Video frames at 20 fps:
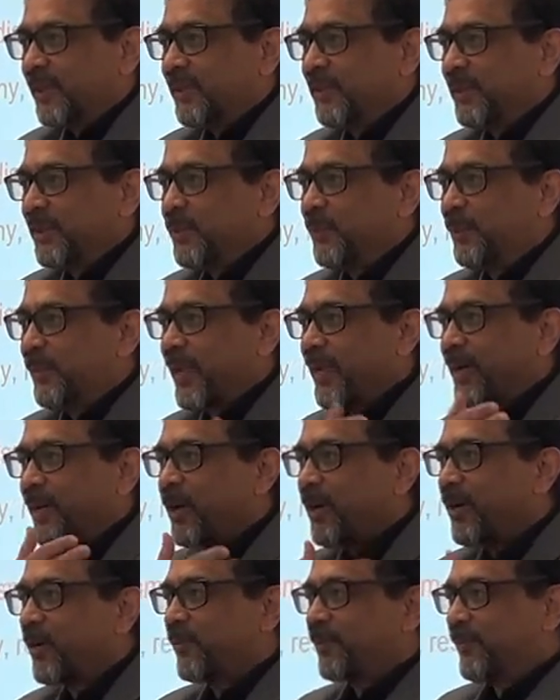you break a
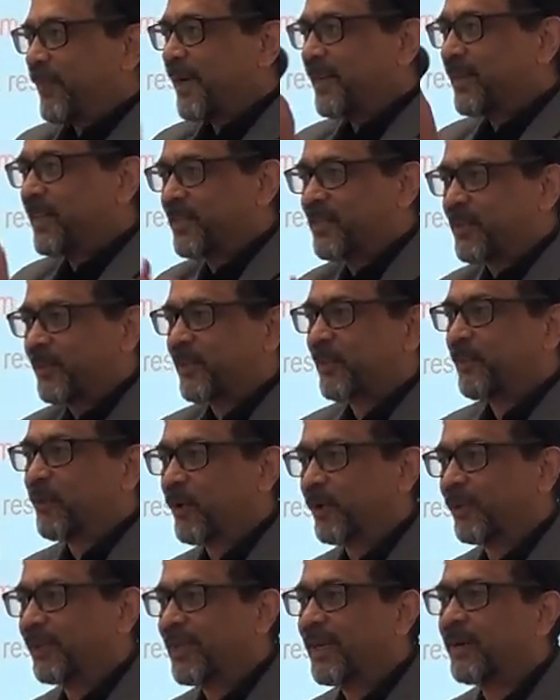lot of matrix of the
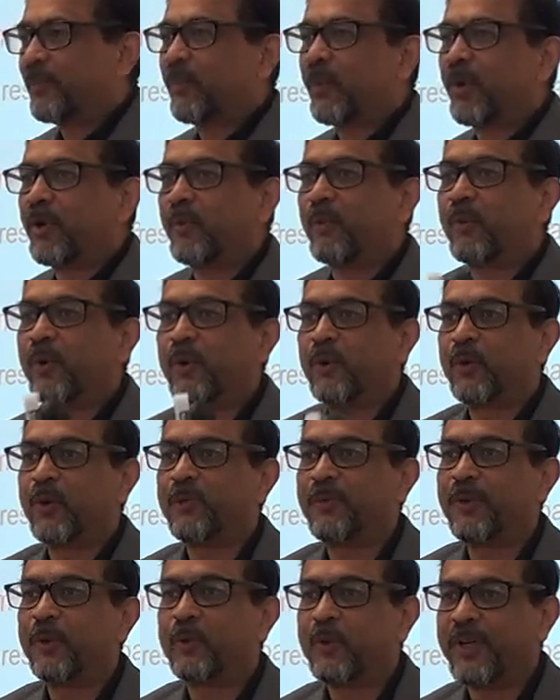bone, then bone will
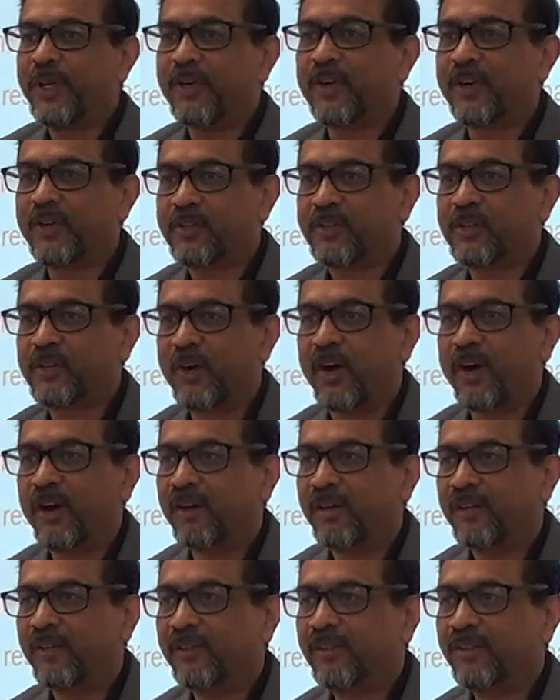be weak or
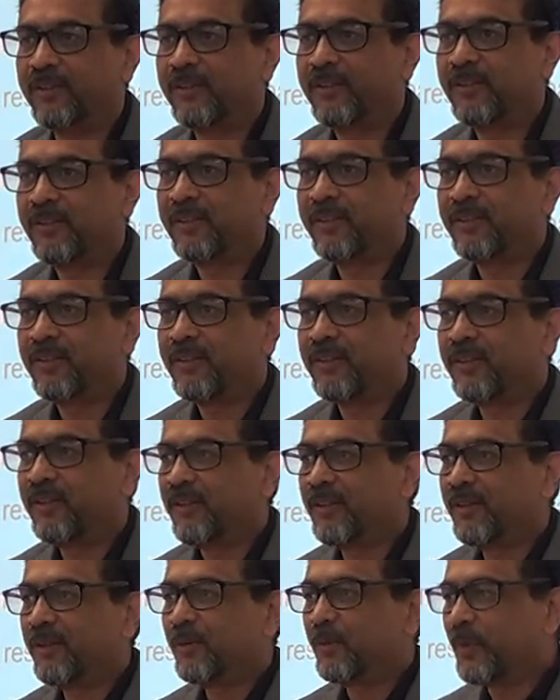strong?
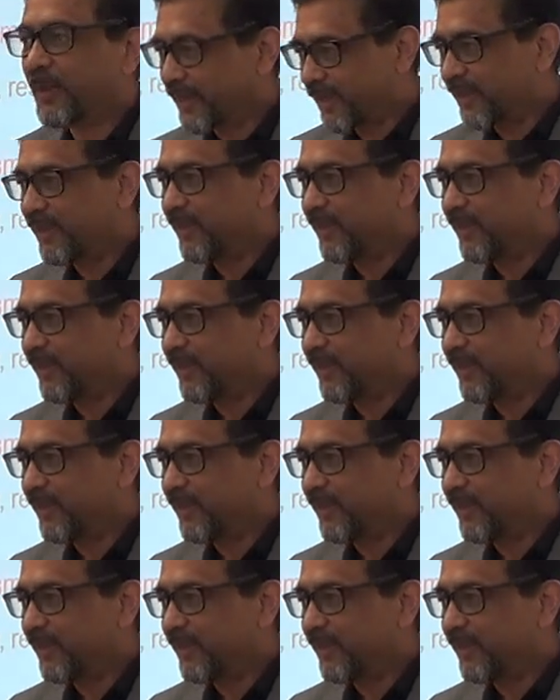Weak.